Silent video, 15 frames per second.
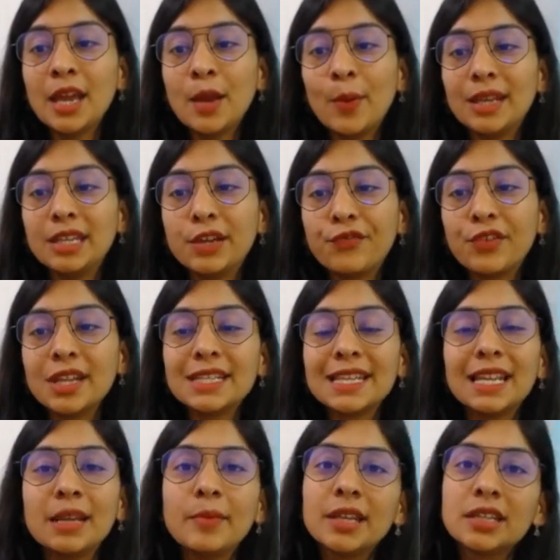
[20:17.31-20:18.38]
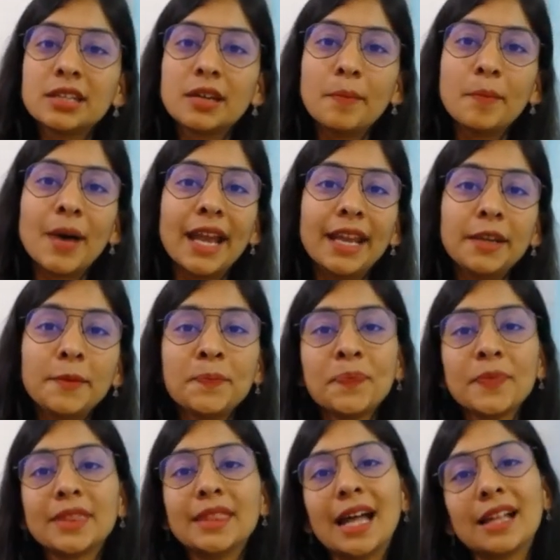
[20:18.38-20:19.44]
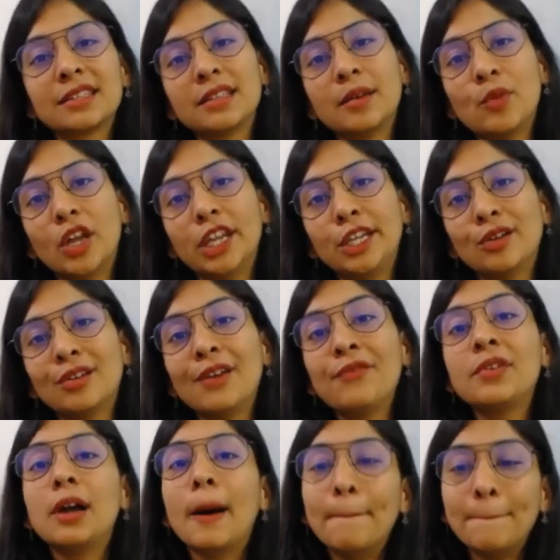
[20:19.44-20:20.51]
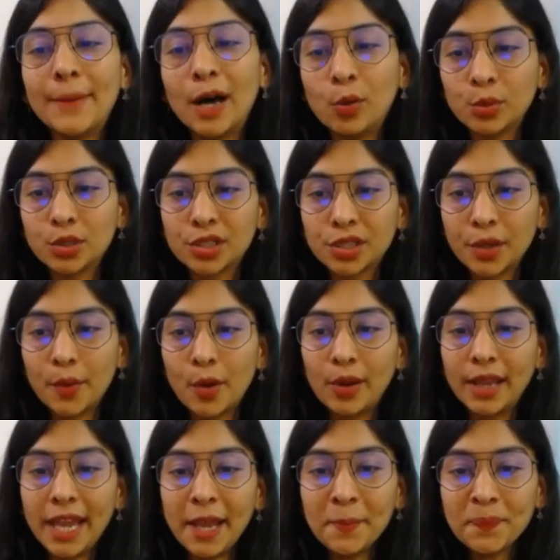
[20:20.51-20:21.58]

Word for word: When different element combine, that's the molecule of compound. Okay.